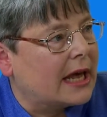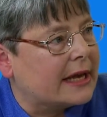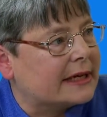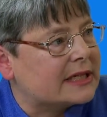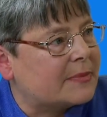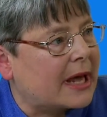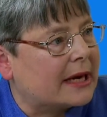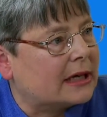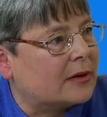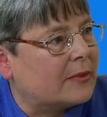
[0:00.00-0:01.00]
And
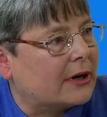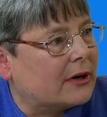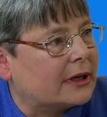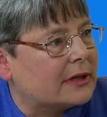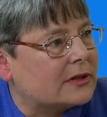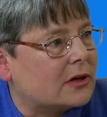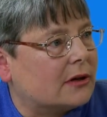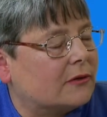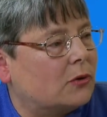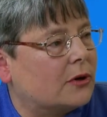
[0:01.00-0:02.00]
Hispanic Americans
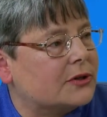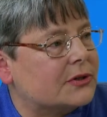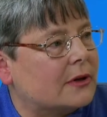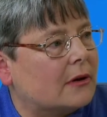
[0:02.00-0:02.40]
are, of course,